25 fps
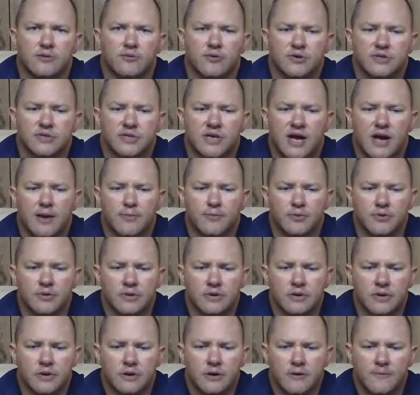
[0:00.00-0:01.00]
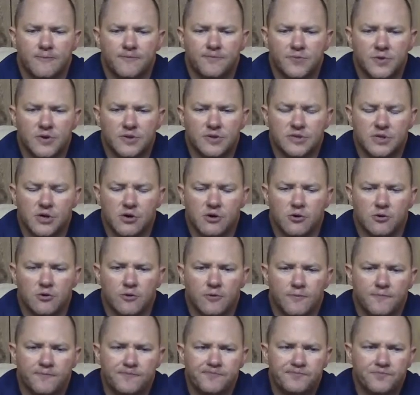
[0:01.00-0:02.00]
what's happened.
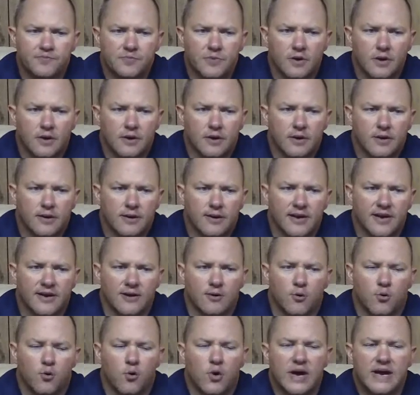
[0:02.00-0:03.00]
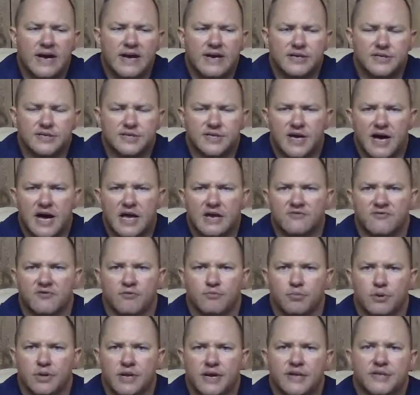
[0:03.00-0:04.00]
So in a way, it's kind of
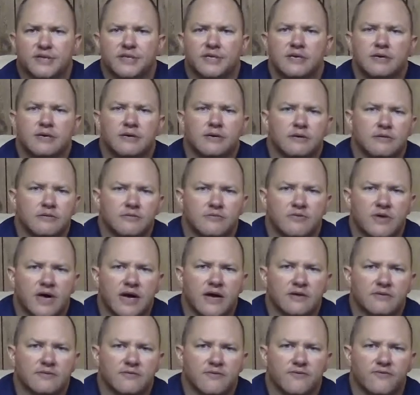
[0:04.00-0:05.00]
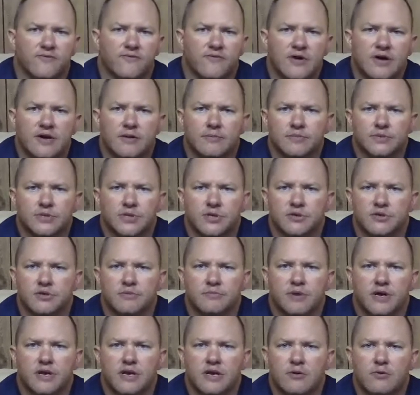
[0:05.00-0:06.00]
a blessing that Freedom took the
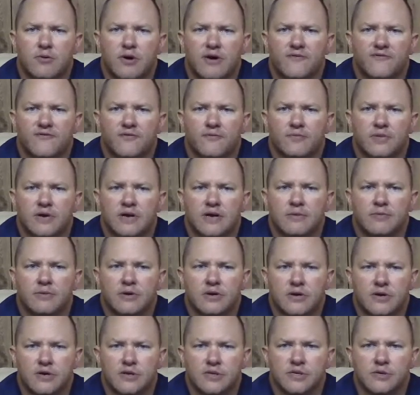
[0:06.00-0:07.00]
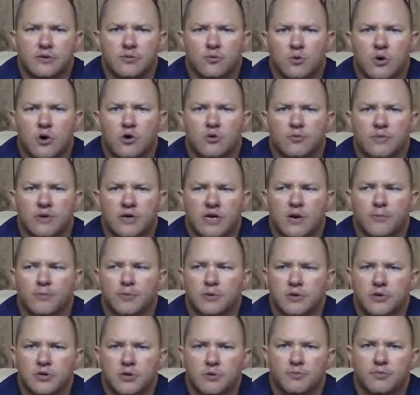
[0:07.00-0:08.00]
money away from me, because it woke me up a
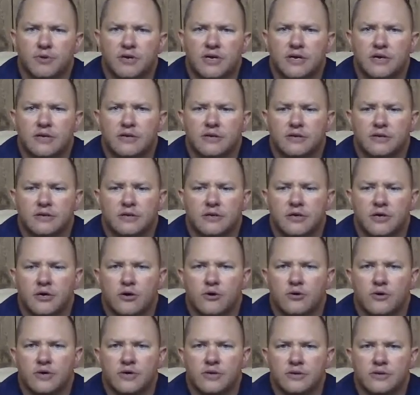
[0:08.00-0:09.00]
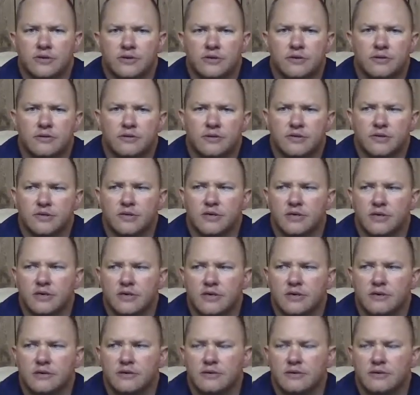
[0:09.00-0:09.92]
little bit, and you know, and it, it's gonna,